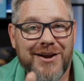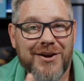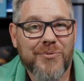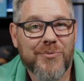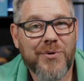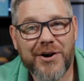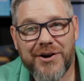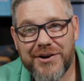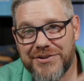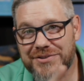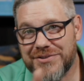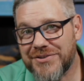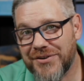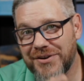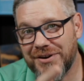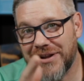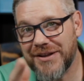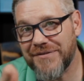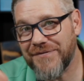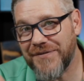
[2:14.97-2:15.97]
where it's
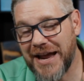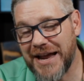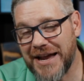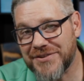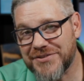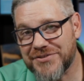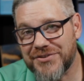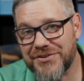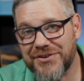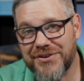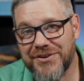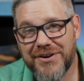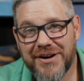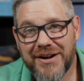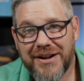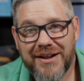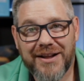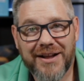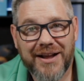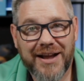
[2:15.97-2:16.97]
turning faster
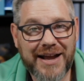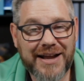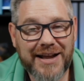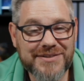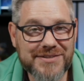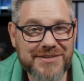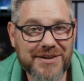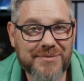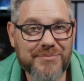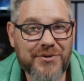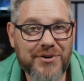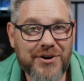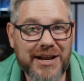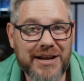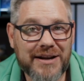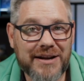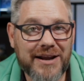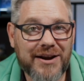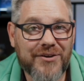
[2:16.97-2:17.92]
at some rate,